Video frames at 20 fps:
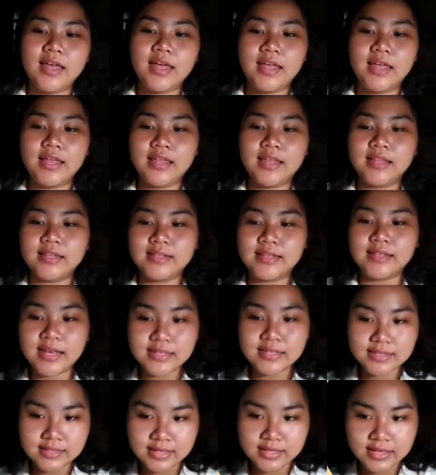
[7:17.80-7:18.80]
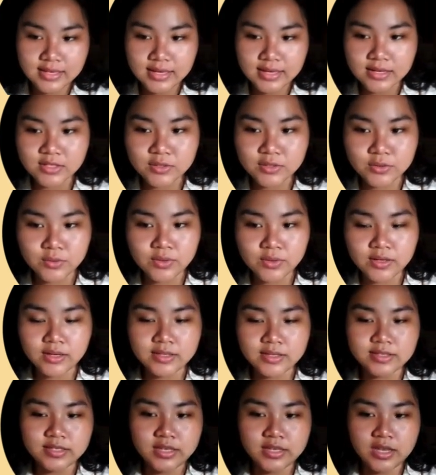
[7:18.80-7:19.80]
And lastly, as you
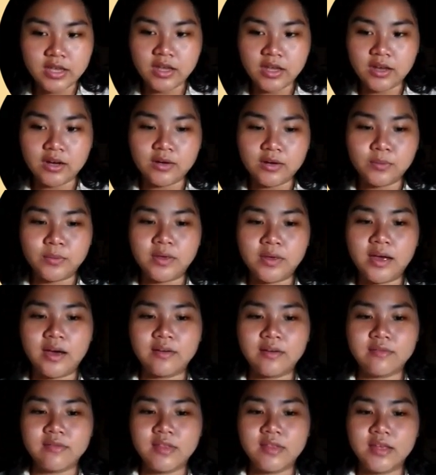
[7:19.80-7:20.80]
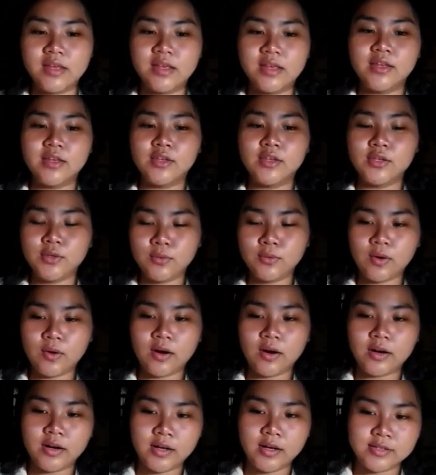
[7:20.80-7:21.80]
can see here, we have the
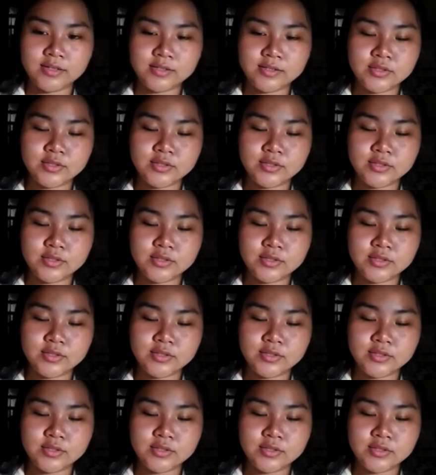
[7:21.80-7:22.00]
URL.